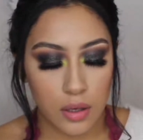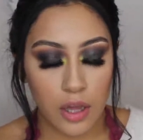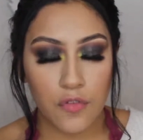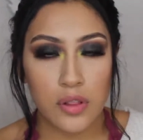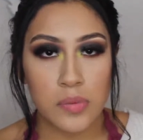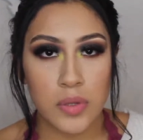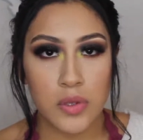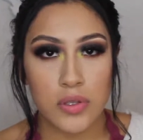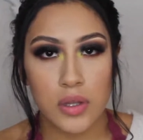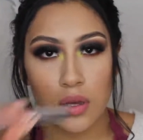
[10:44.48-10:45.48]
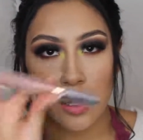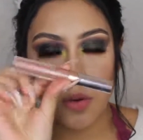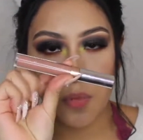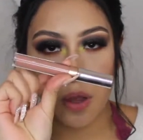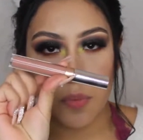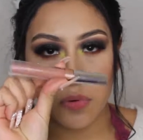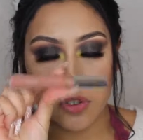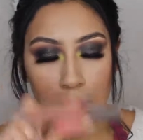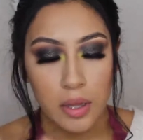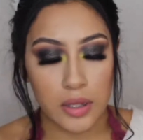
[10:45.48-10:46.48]
Now for lips, I'm using the ColourPop
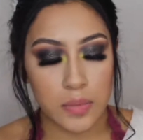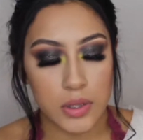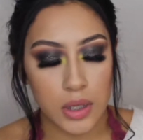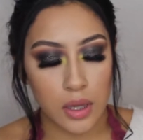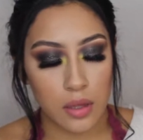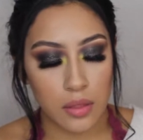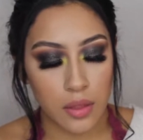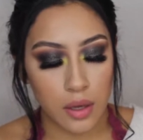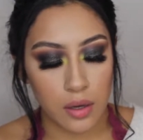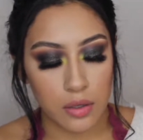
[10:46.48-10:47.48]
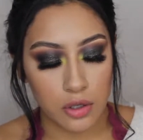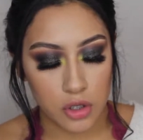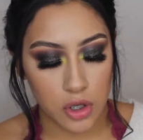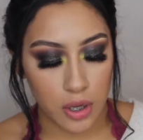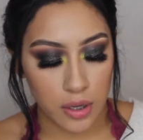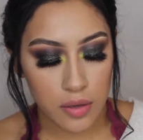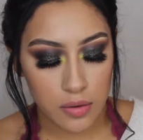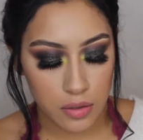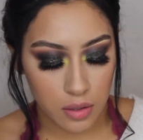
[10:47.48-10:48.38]
Ultra Matte Lipstick and the color Shy.